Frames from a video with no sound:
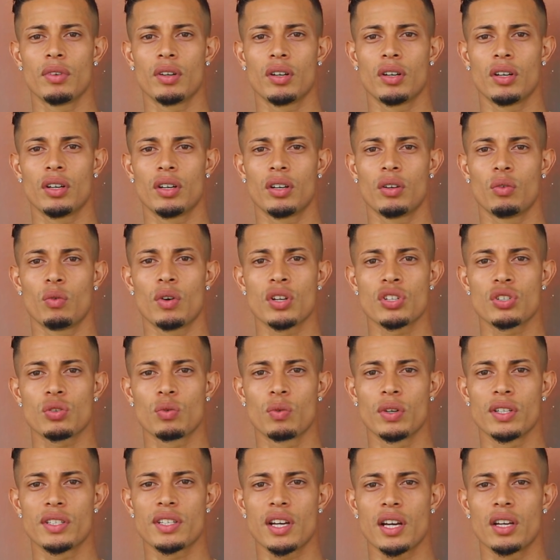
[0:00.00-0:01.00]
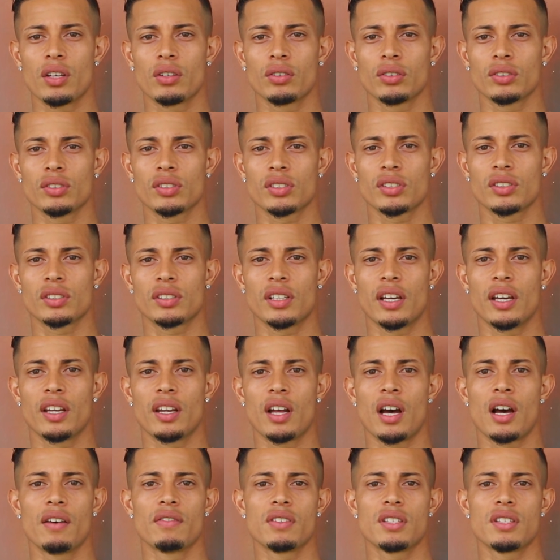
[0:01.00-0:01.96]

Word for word: uh, wants to win titles, and uh,